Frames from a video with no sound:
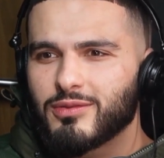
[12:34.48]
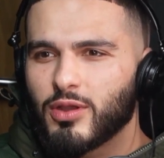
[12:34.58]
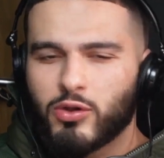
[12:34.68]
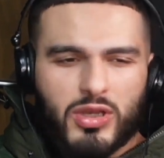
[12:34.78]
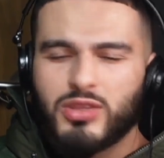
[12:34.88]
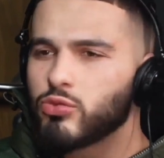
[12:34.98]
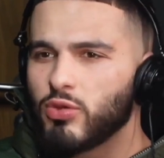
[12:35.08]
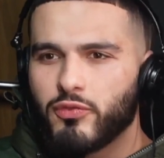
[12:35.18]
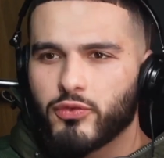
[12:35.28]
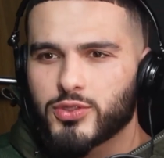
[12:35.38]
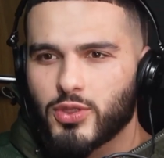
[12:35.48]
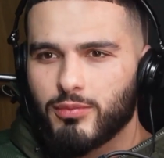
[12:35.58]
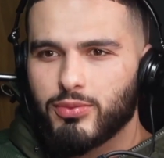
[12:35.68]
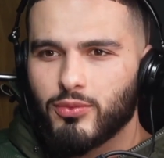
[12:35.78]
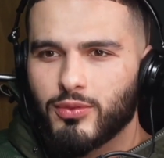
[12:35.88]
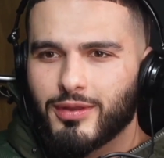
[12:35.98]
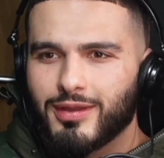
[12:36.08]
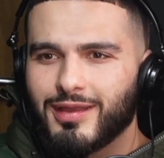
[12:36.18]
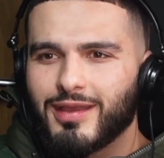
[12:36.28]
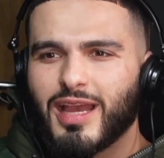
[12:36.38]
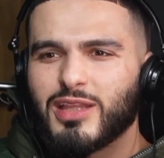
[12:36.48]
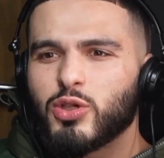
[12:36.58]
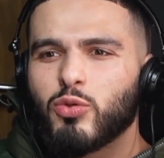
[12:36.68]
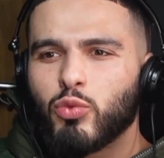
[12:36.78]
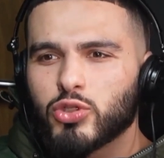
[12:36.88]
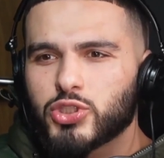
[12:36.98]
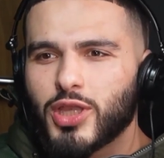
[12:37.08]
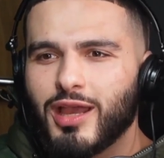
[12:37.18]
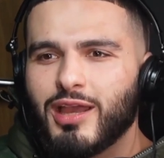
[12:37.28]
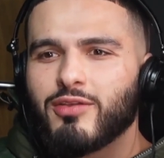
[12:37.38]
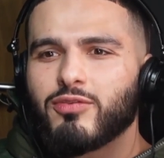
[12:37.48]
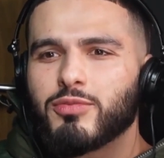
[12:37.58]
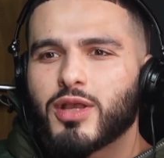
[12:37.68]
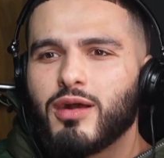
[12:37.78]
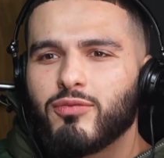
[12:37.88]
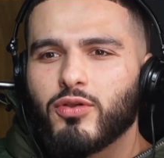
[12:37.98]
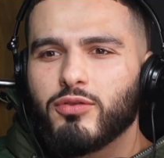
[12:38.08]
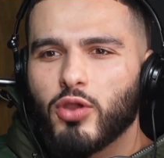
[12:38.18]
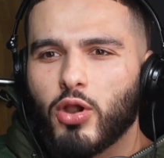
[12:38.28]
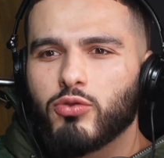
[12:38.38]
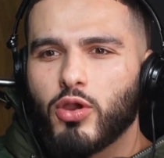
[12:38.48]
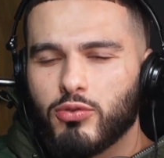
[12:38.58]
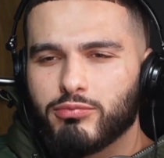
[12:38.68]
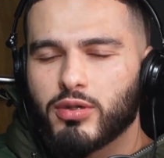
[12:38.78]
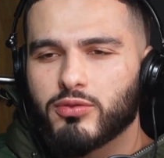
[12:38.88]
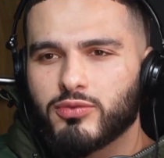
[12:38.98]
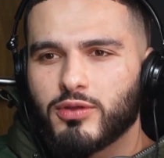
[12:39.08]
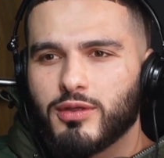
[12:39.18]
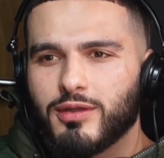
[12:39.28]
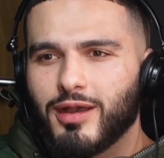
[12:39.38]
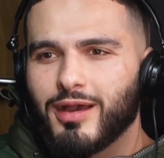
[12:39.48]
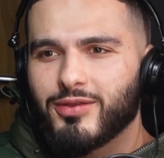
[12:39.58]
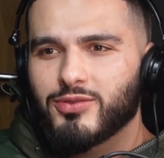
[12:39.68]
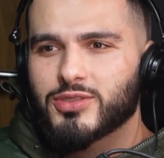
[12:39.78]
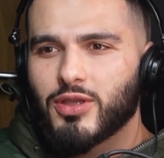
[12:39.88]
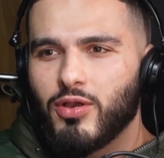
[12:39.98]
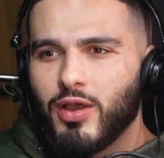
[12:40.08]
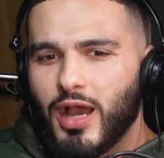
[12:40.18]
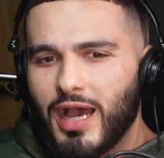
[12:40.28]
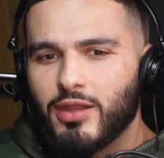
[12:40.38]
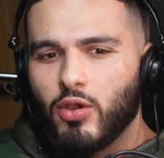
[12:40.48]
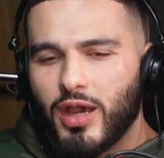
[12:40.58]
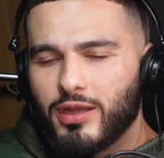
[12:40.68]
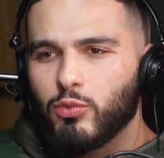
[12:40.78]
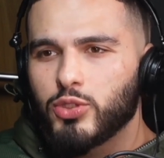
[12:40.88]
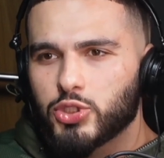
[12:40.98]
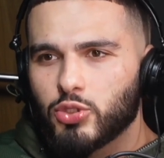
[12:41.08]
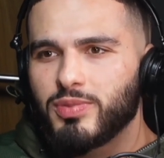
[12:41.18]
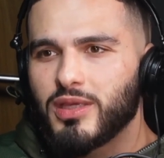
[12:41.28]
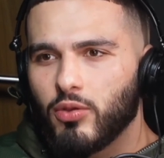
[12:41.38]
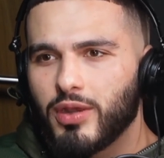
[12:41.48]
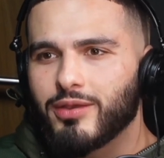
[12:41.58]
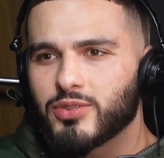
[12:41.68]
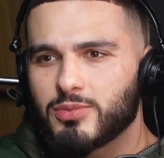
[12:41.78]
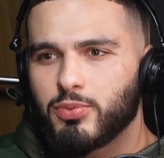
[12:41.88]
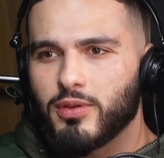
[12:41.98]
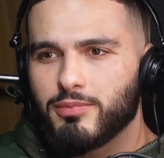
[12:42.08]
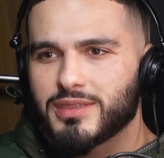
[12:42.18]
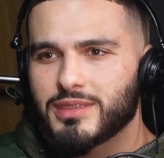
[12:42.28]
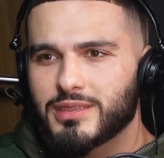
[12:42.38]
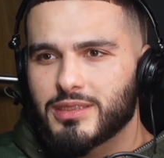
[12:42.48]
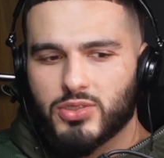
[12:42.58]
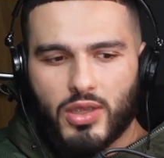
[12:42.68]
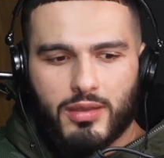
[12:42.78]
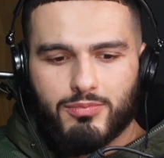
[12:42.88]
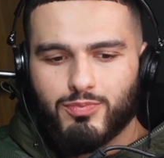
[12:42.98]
Creed three, for example. Yeah. And you can watch that from the comfort of your own home, bruv. Oh. I don't need to go. I know, I know we should be going out and supporting businesses, yeah?